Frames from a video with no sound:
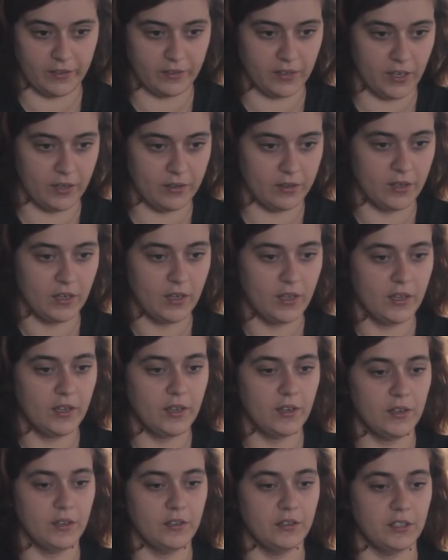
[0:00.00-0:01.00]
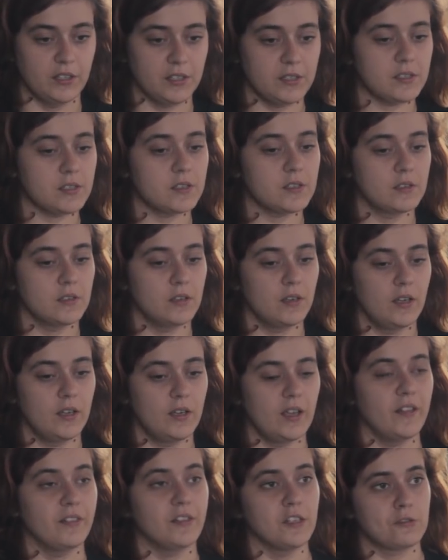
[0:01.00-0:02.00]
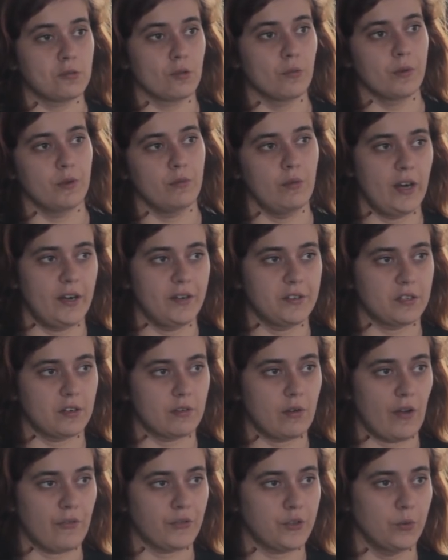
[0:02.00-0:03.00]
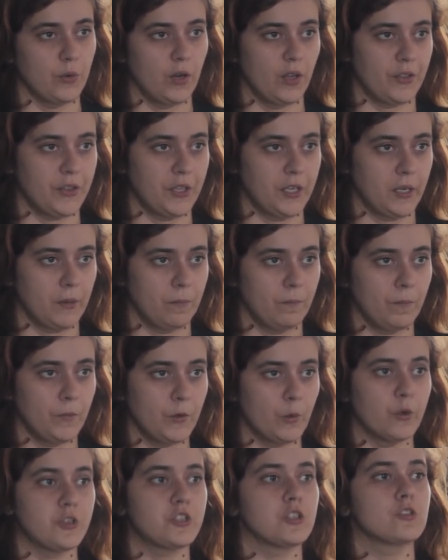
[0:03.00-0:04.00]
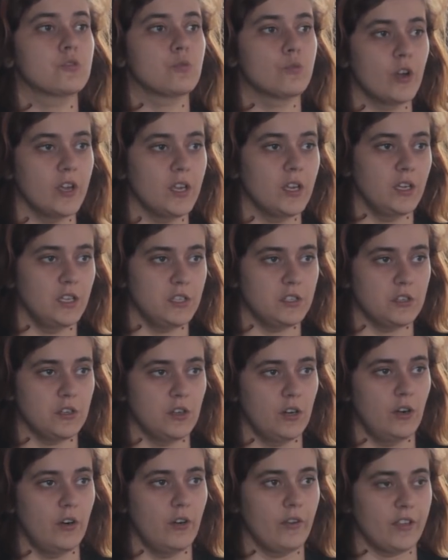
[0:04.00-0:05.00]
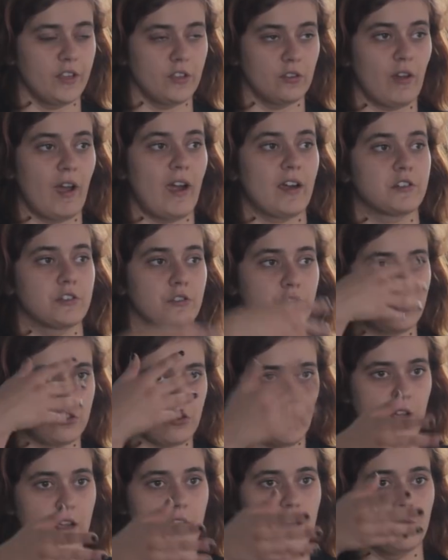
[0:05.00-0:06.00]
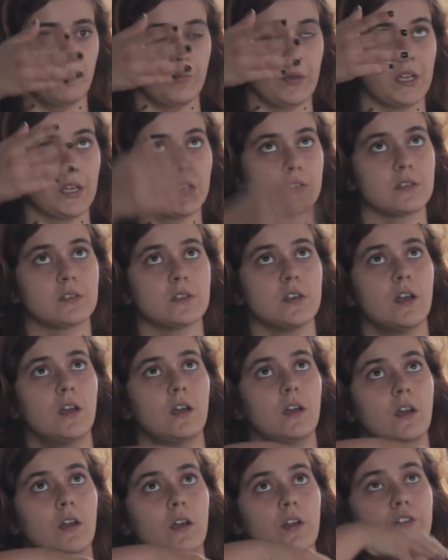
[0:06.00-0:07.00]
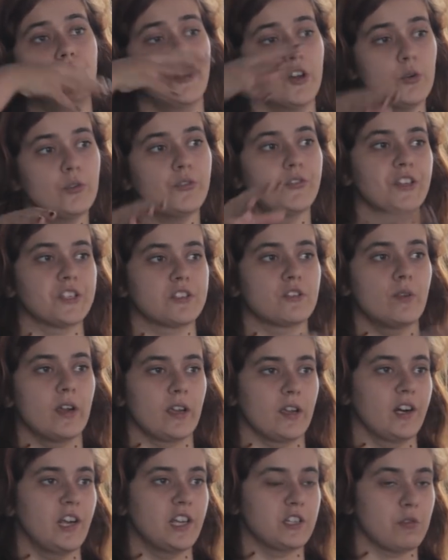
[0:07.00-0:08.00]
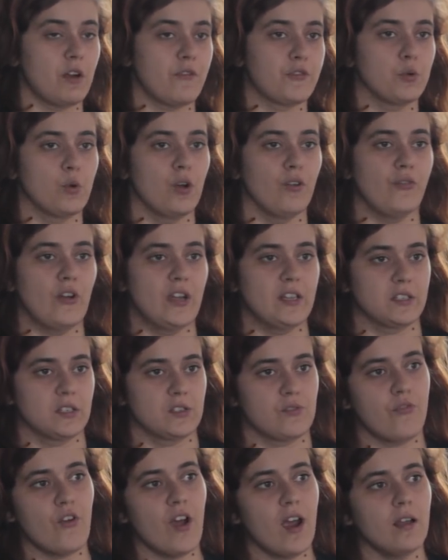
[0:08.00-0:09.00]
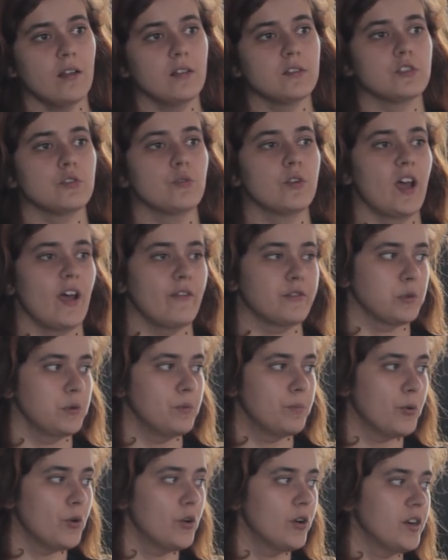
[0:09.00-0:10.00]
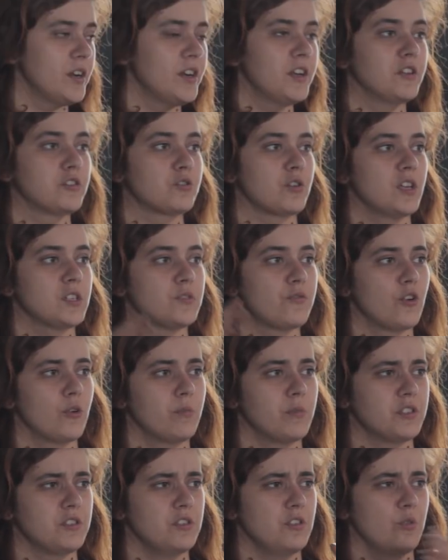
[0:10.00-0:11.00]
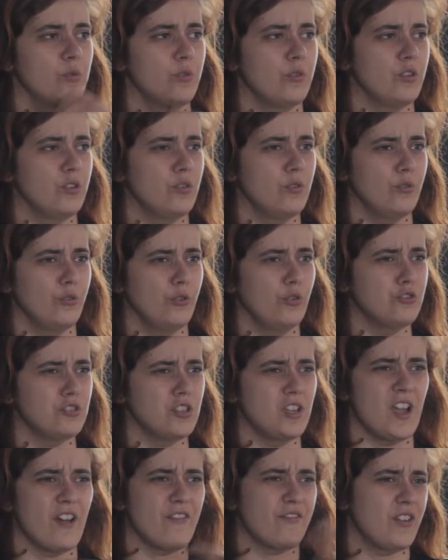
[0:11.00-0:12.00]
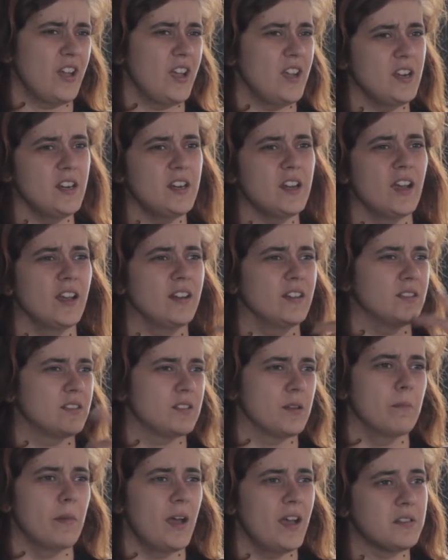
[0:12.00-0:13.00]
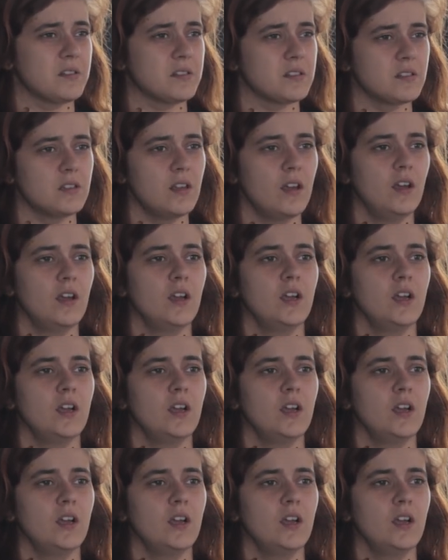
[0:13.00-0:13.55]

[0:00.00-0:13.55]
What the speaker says: and then this, and this will be read as a GraphQL thing, which is way easier than to actually try it, because Node doesn't recognize GraphQL files as files. You would have to import it and then transform it to UTF-8, and it's a mess.